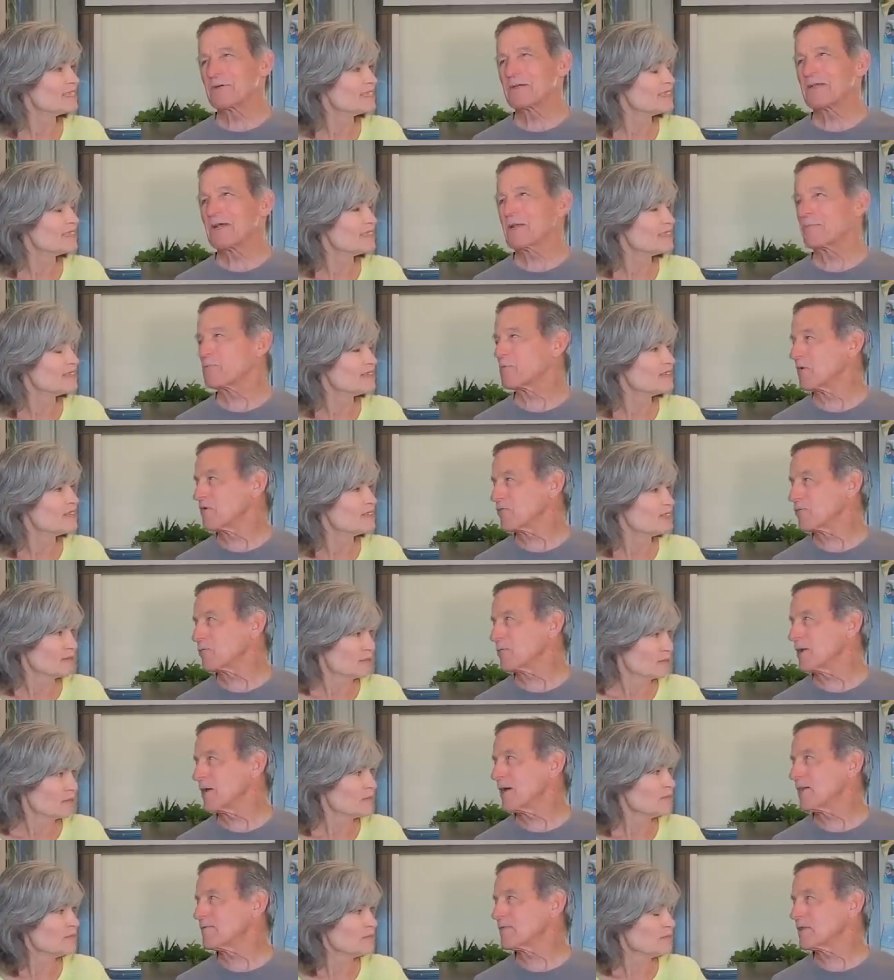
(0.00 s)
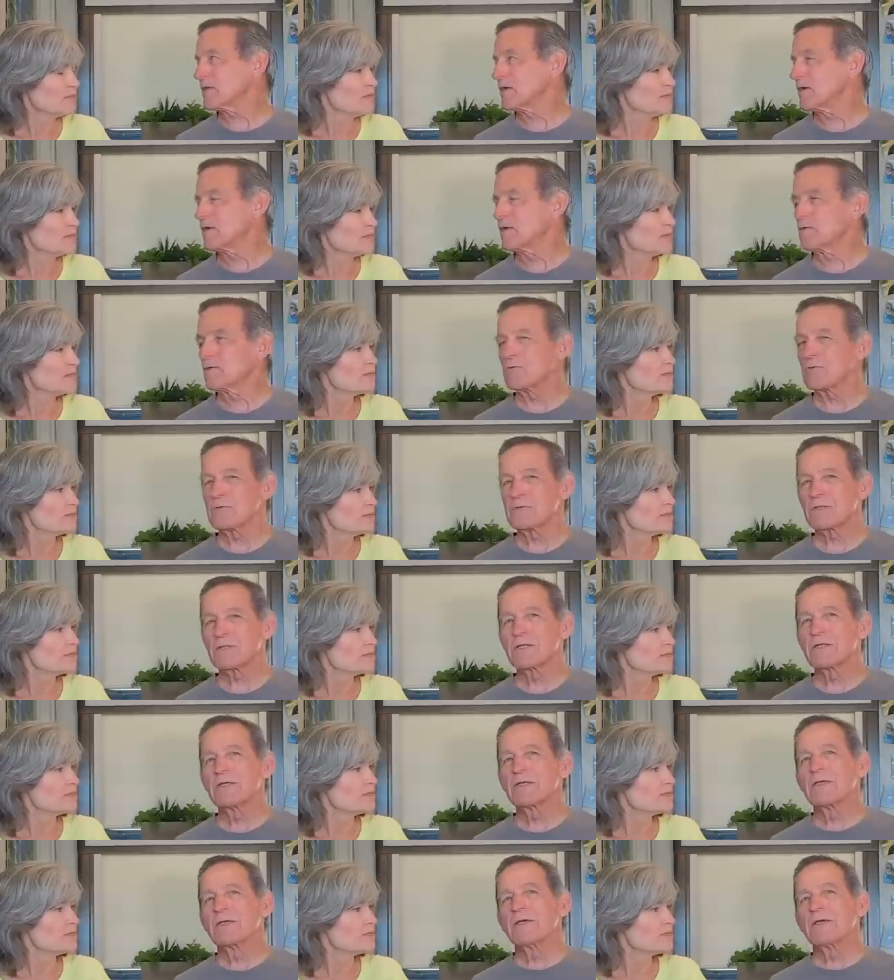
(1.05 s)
Speaker 1: what kind of pressure we have at the hose.